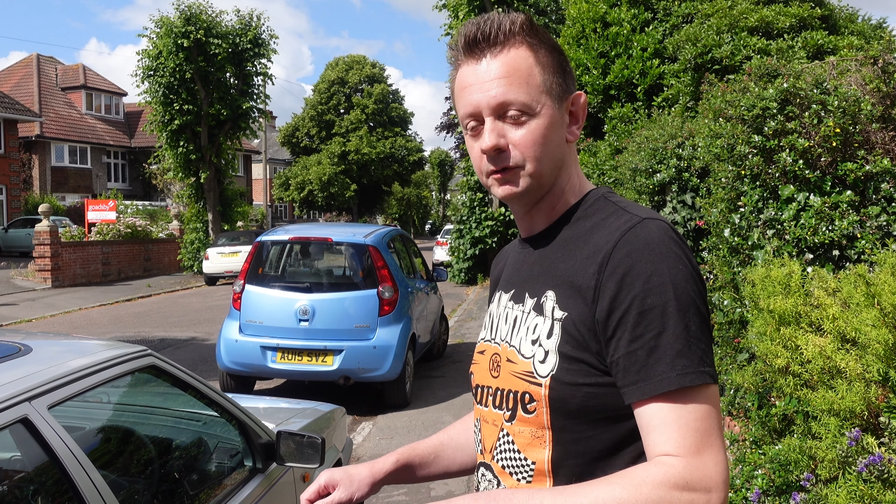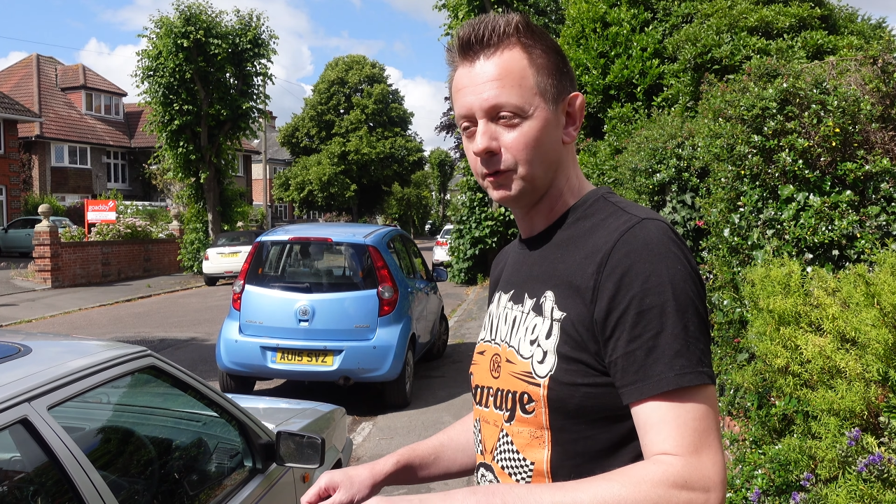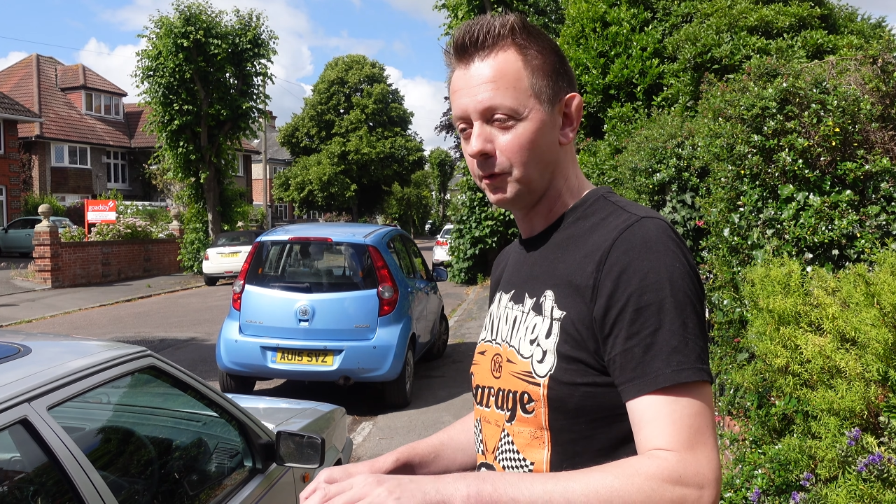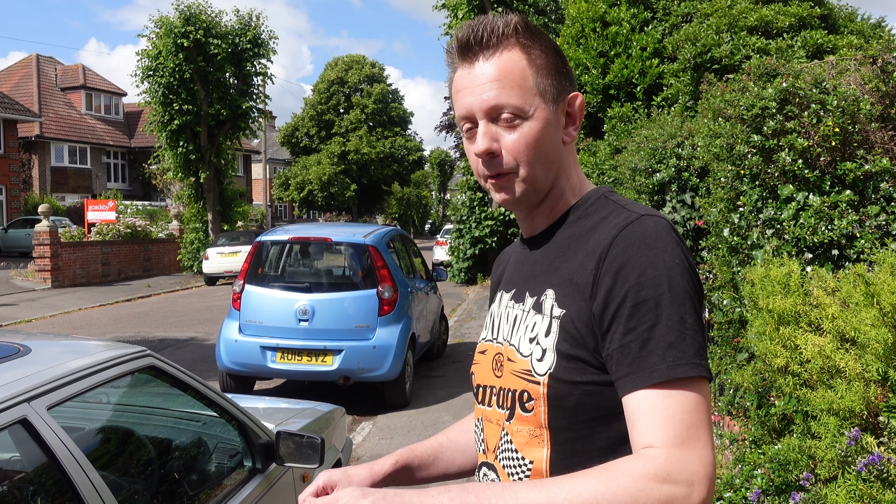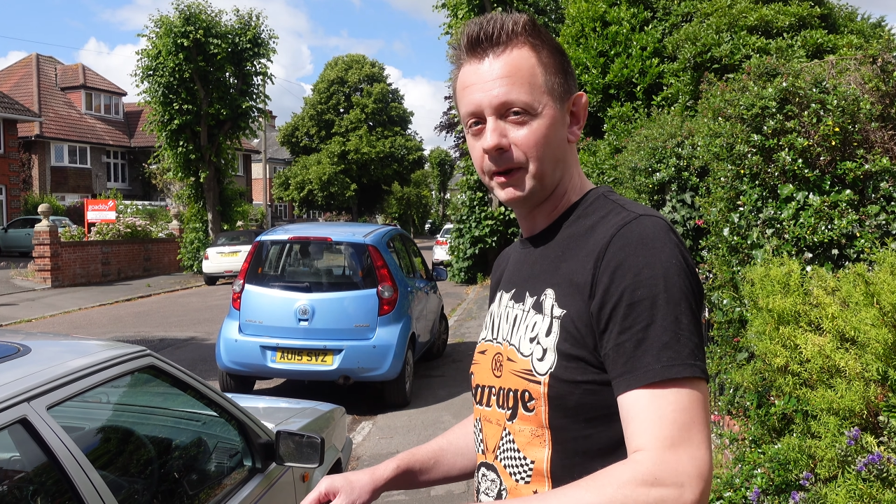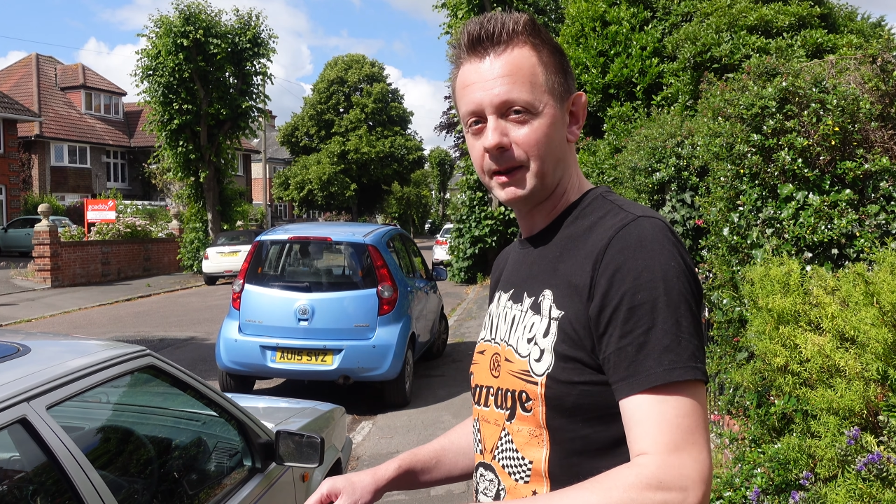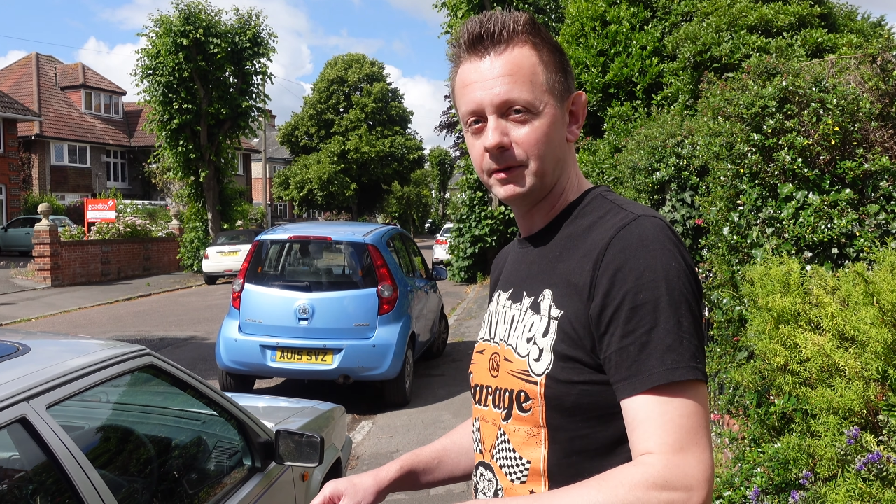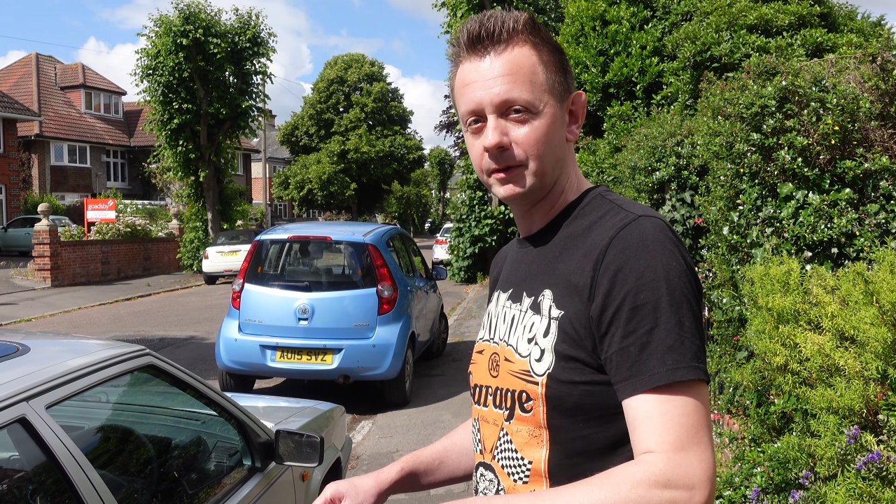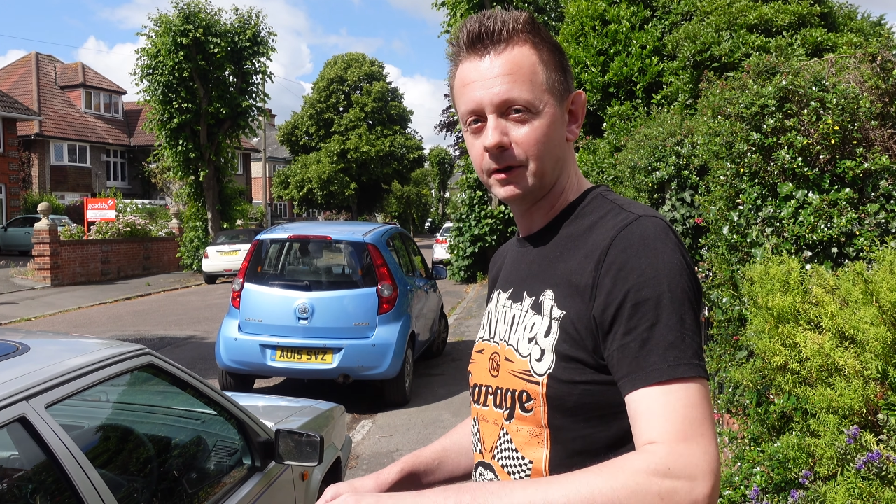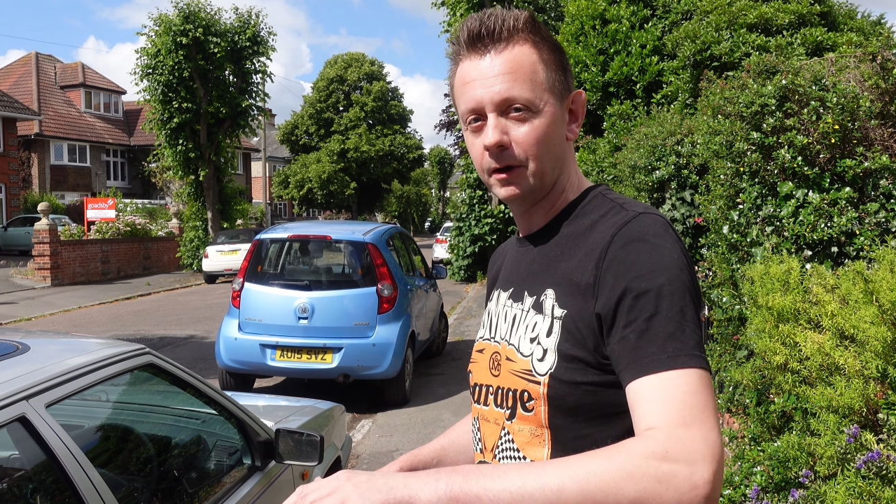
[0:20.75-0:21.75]
or more people
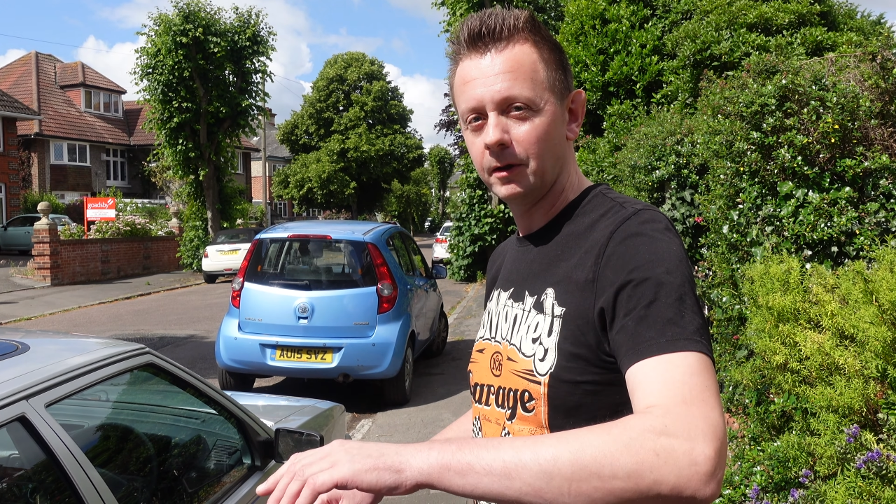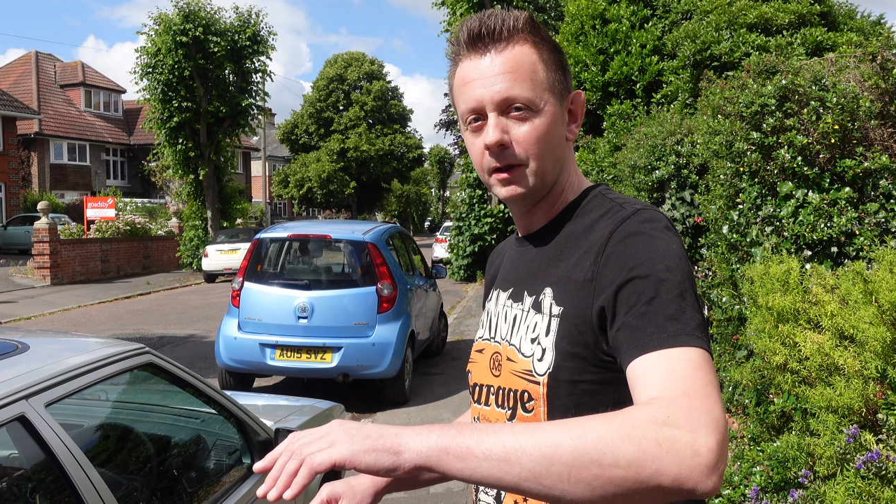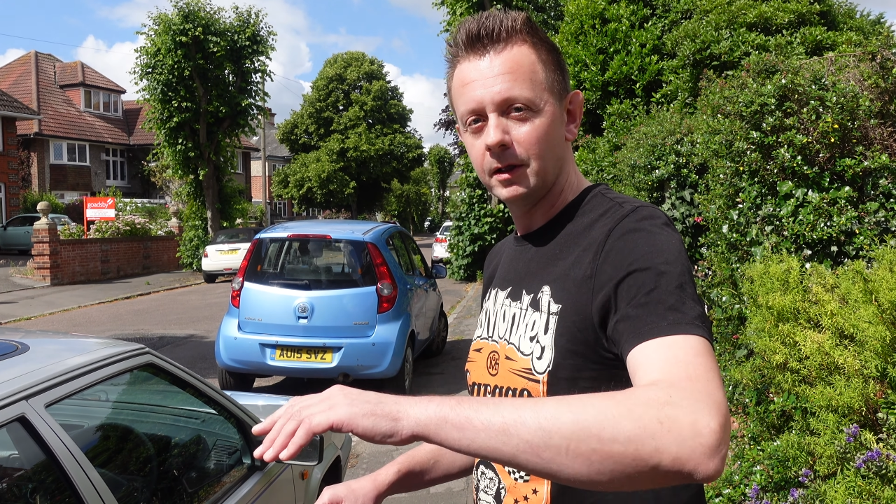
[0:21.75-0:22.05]
in the car,